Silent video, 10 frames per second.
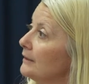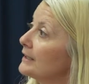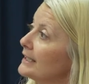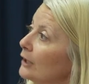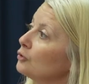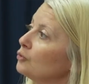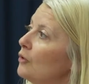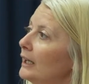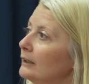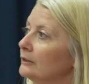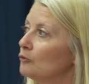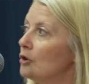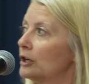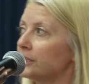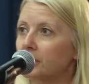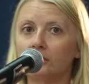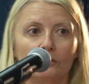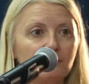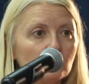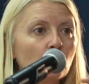second one was,
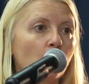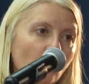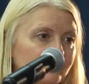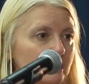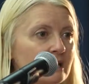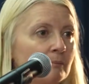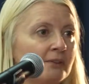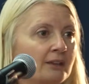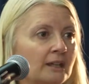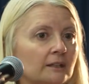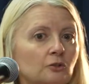if you want something,